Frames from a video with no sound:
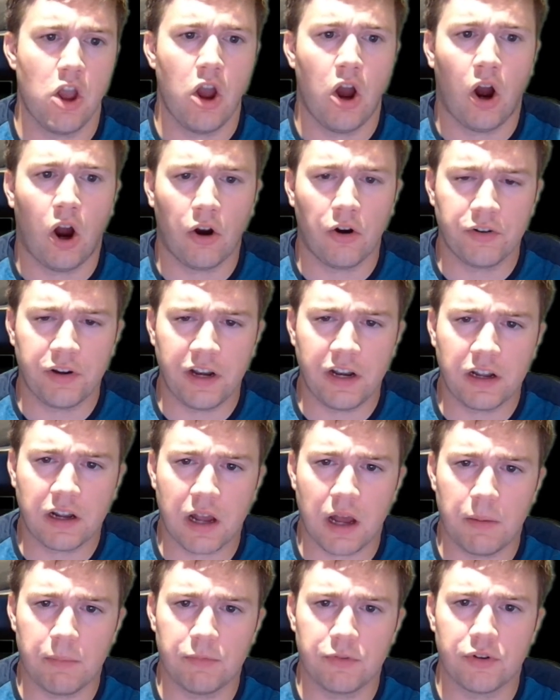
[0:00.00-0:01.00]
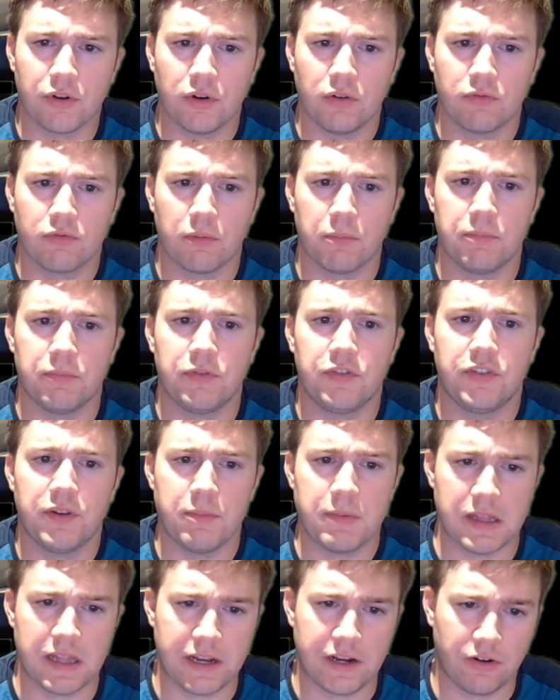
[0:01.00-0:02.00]
Our data comes from
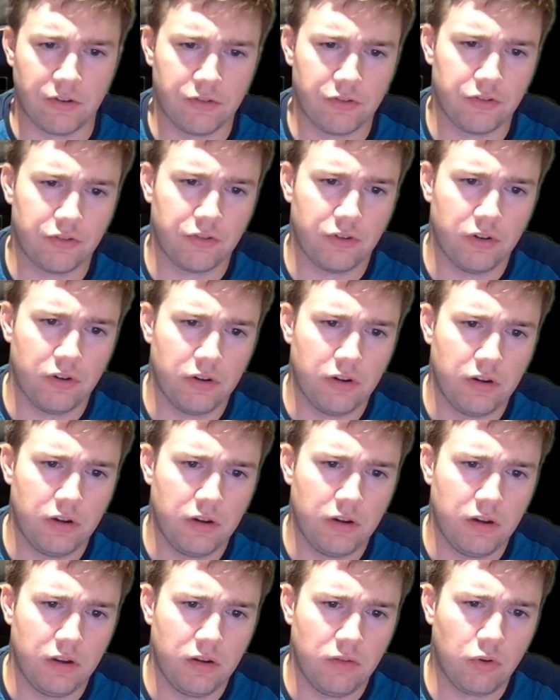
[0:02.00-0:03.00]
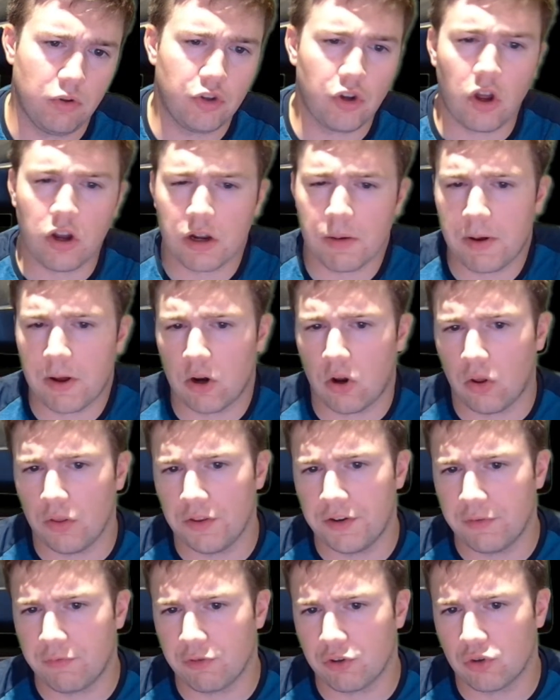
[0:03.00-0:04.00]
simulators. We'll talk about all the
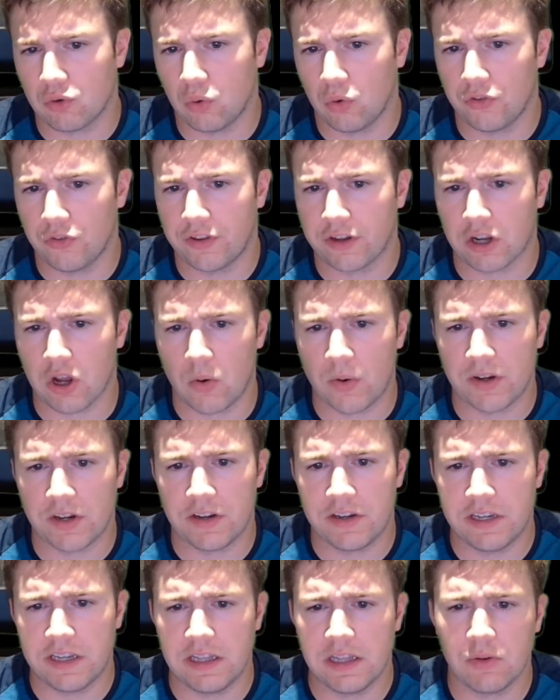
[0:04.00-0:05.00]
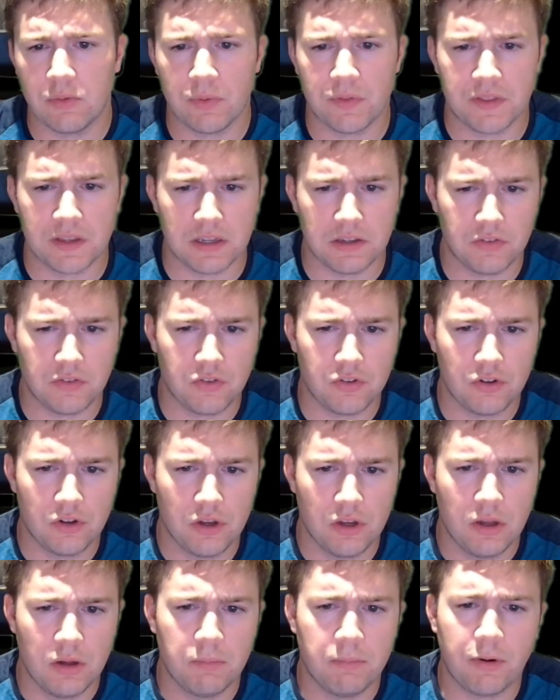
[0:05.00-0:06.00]
different tools that go into dealing with these,
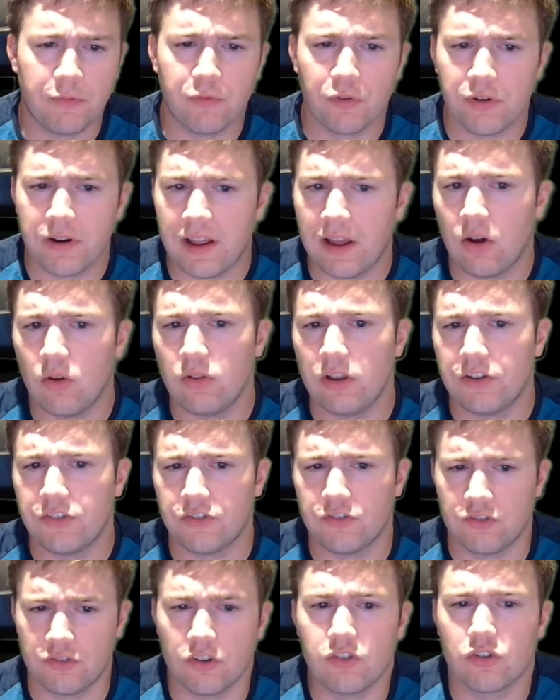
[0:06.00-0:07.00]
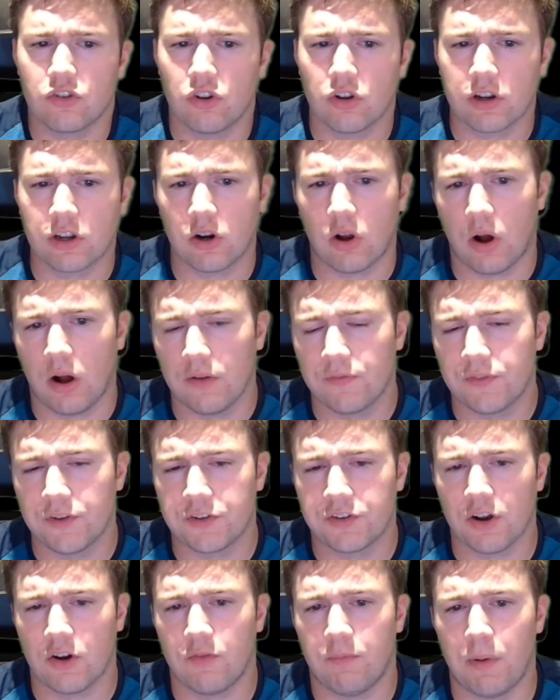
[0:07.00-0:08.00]
but for now, let's just look at
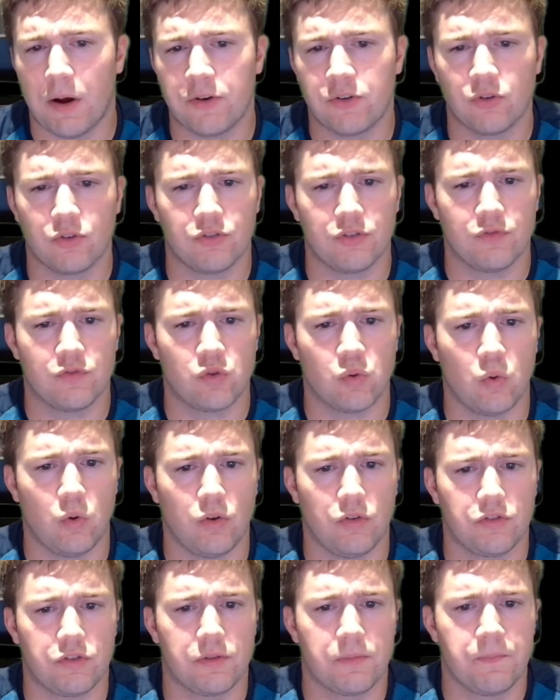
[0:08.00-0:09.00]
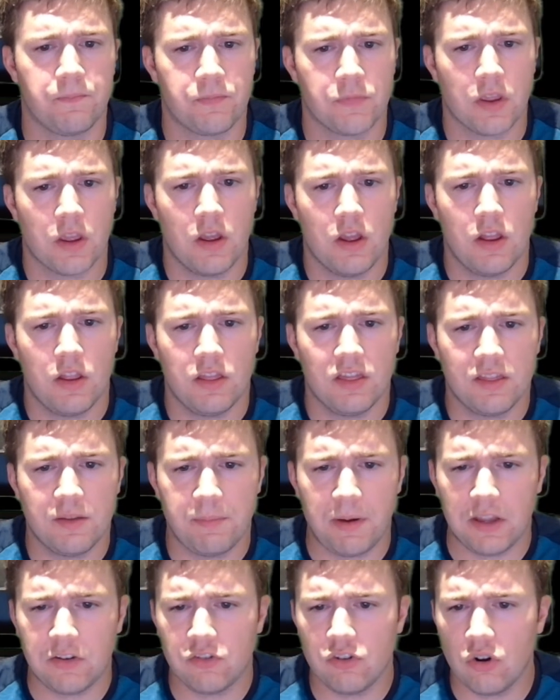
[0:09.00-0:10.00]
off-the-shelf bundles of tools. The
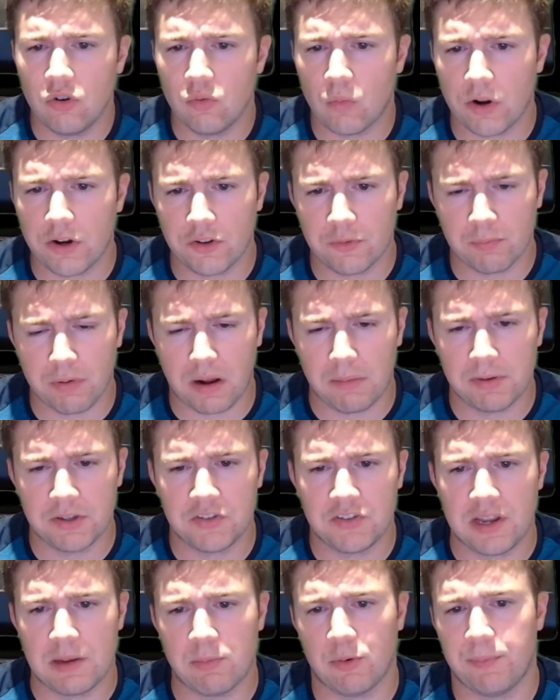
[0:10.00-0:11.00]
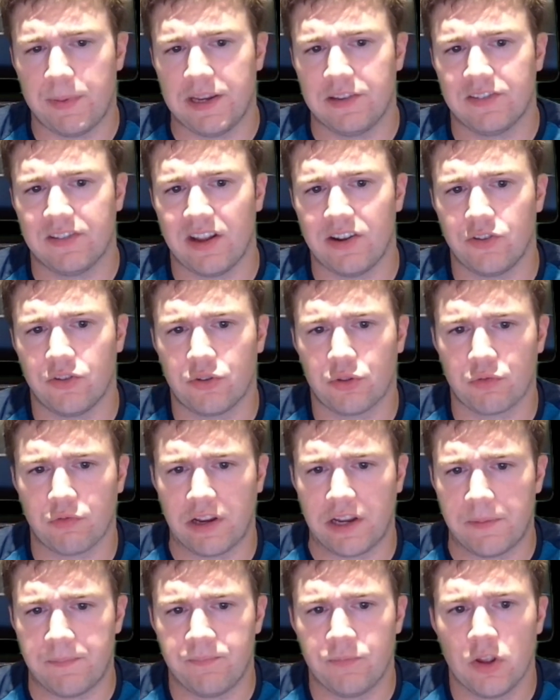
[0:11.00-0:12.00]
best known one is probably Stable Baselines
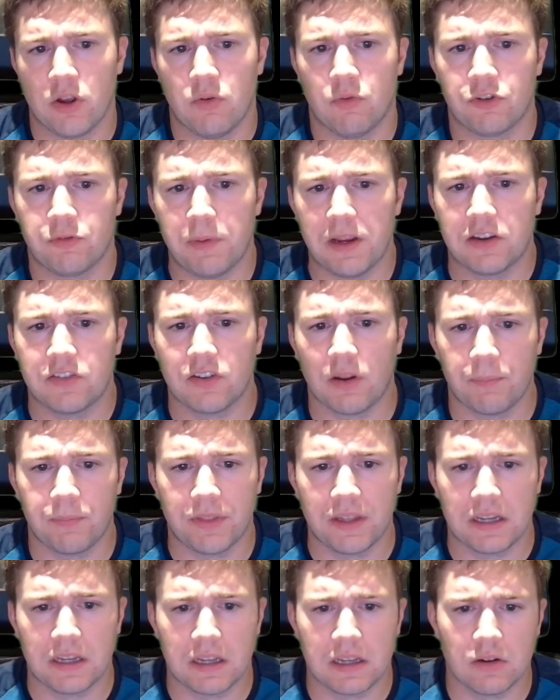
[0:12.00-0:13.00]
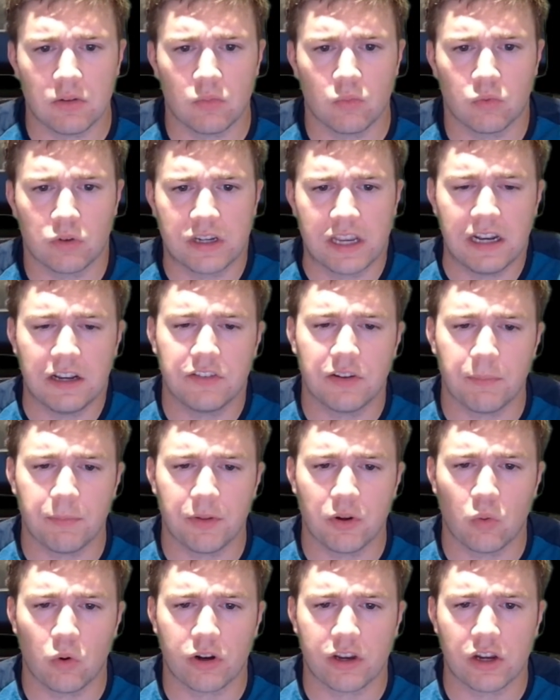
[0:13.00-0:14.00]
3, which makes getting
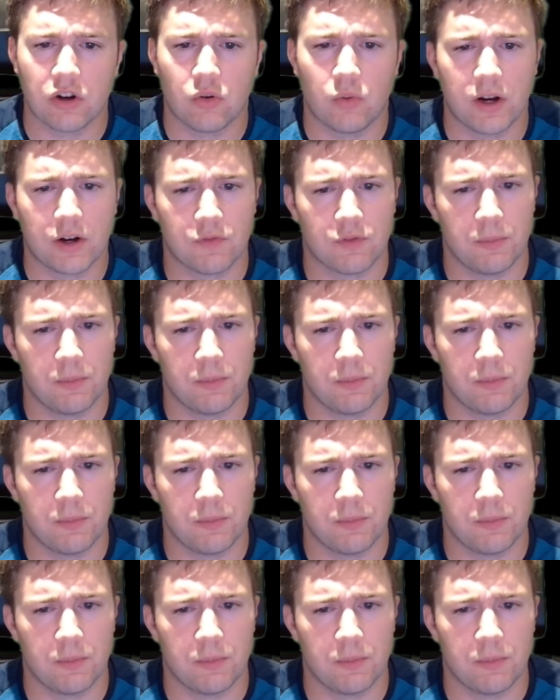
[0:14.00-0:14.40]
something working quick for